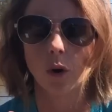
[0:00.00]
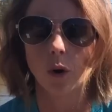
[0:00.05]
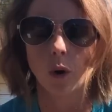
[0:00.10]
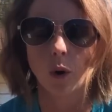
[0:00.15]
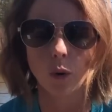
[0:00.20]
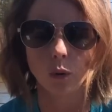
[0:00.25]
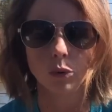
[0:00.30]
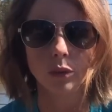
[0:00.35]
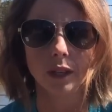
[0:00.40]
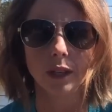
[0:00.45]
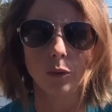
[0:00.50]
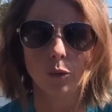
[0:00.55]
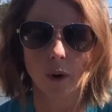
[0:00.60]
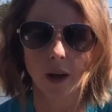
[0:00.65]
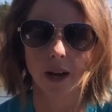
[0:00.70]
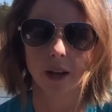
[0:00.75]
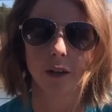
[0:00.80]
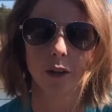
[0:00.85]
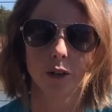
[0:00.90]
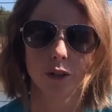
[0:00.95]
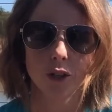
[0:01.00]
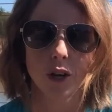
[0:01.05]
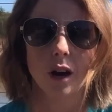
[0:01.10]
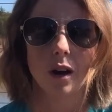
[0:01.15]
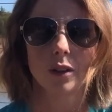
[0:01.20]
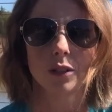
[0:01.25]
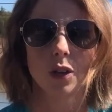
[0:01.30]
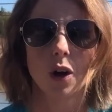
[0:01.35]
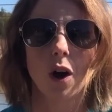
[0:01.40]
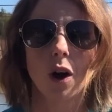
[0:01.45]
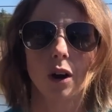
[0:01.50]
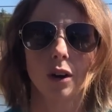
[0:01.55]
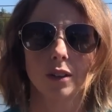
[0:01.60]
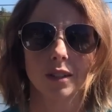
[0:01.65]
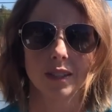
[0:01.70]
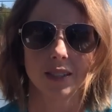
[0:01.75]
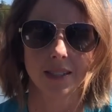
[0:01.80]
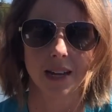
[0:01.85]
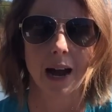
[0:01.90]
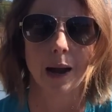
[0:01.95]
only when your dog's heart
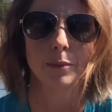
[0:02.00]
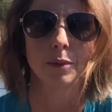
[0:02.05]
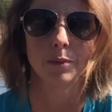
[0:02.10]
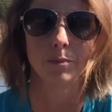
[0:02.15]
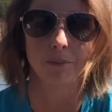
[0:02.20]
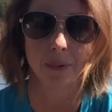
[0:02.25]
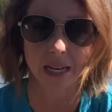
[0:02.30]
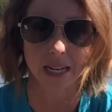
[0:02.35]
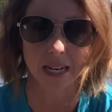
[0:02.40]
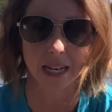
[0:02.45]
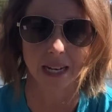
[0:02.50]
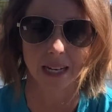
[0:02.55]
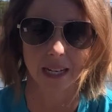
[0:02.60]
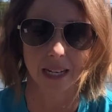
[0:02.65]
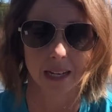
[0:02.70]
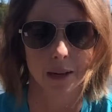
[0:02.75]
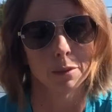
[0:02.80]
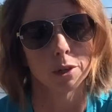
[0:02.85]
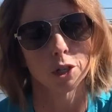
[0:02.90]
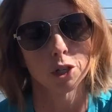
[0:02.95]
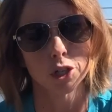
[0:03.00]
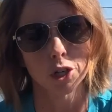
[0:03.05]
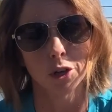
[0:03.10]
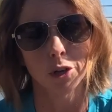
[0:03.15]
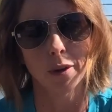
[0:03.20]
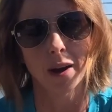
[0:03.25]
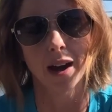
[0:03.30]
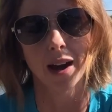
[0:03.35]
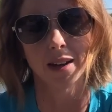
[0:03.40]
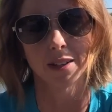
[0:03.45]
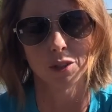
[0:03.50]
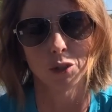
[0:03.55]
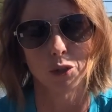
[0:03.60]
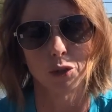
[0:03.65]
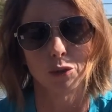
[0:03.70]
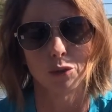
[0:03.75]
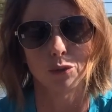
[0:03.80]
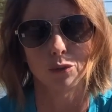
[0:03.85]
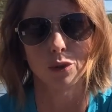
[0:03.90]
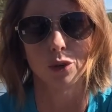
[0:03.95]
stops beating. And I'm going to show you how
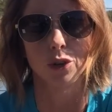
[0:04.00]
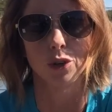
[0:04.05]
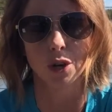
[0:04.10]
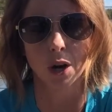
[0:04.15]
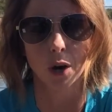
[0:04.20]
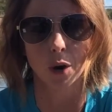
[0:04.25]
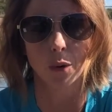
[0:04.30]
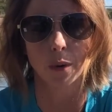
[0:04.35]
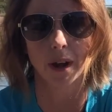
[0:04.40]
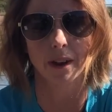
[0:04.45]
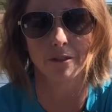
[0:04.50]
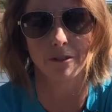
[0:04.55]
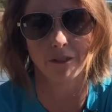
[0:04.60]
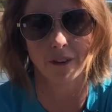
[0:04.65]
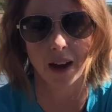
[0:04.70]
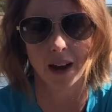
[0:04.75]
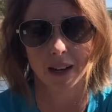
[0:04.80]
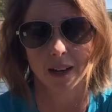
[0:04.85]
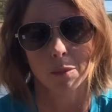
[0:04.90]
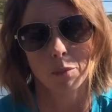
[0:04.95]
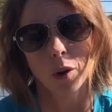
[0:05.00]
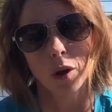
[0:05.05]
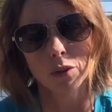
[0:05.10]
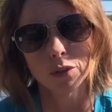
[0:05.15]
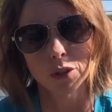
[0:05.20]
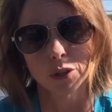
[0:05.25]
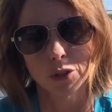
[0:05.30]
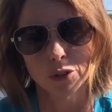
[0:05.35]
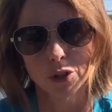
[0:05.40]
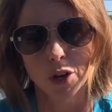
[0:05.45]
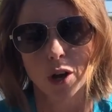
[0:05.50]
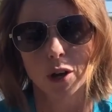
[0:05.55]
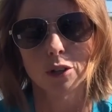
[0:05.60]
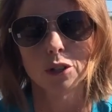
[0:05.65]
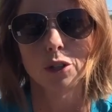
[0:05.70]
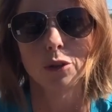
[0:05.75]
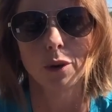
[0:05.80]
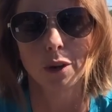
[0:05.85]
to know and find a pulse on your dog so you